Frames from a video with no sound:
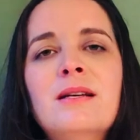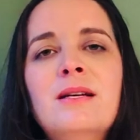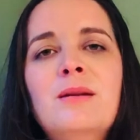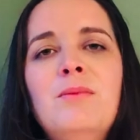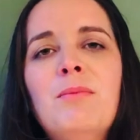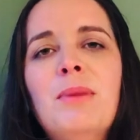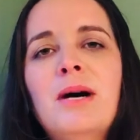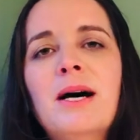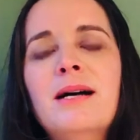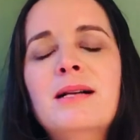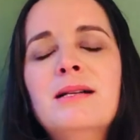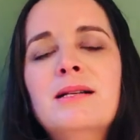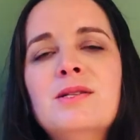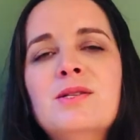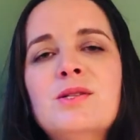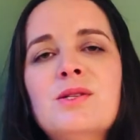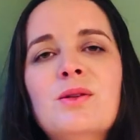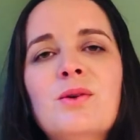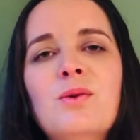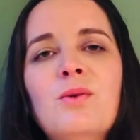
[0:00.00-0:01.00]
in bondage
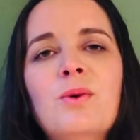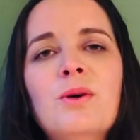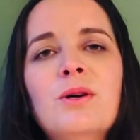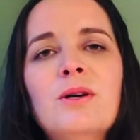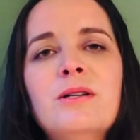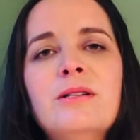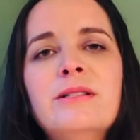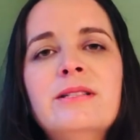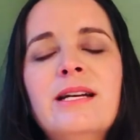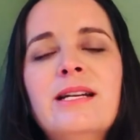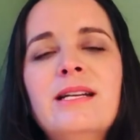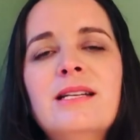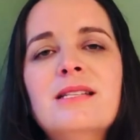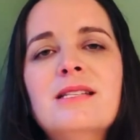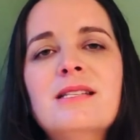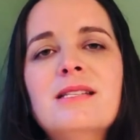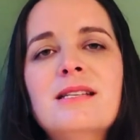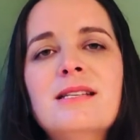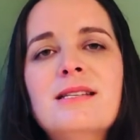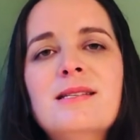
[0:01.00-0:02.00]
to the world and its
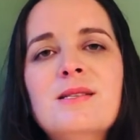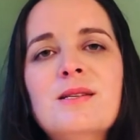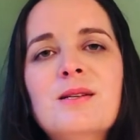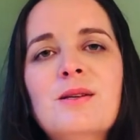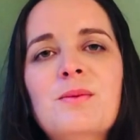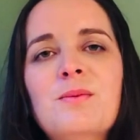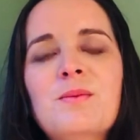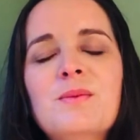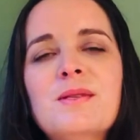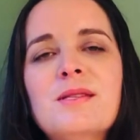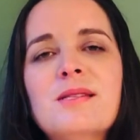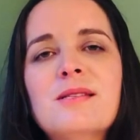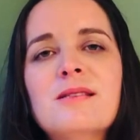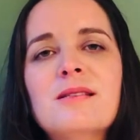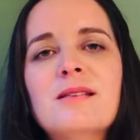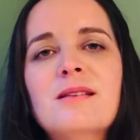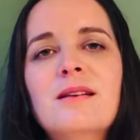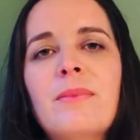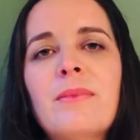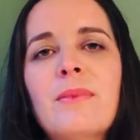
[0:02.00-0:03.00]
systems,
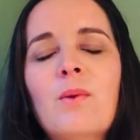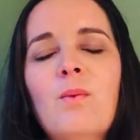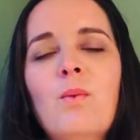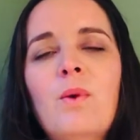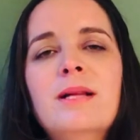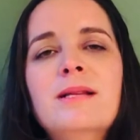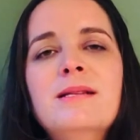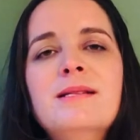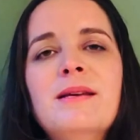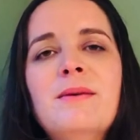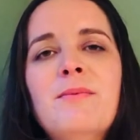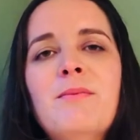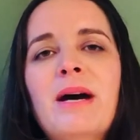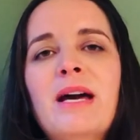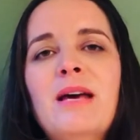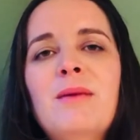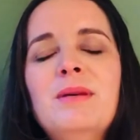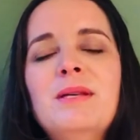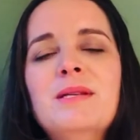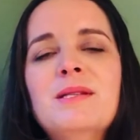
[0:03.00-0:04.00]
ones that
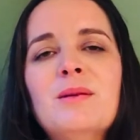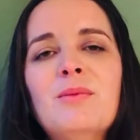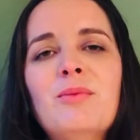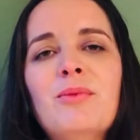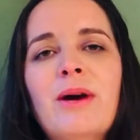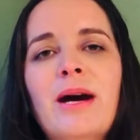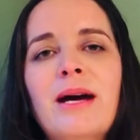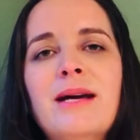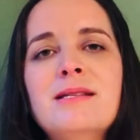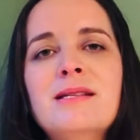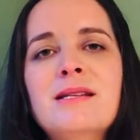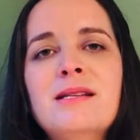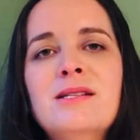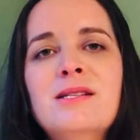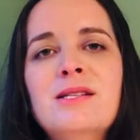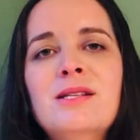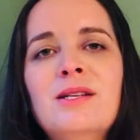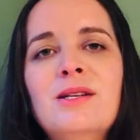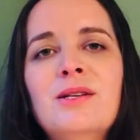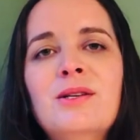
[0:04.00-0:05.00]
might be surprising
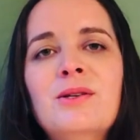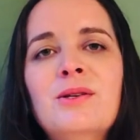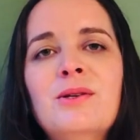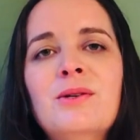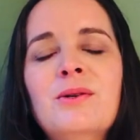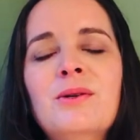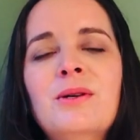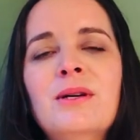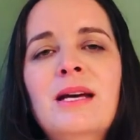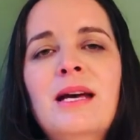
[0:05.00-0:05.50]
to you.